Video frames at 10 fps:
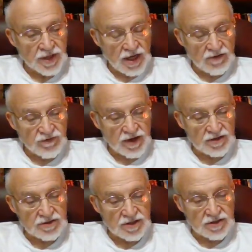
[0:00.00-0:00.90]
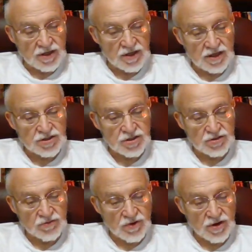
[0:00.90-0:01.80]
he felt that the addition of
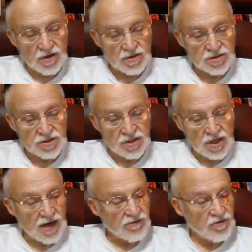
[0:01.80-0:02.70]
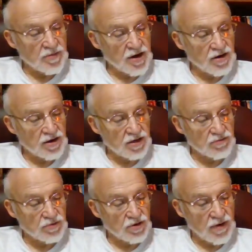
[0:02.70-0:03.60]
the words of America
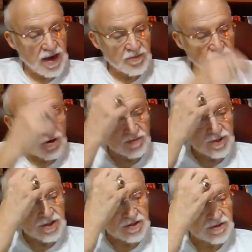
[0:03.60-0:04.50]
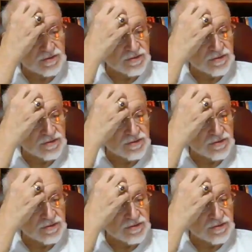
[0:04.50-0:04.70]
were quite appropriate.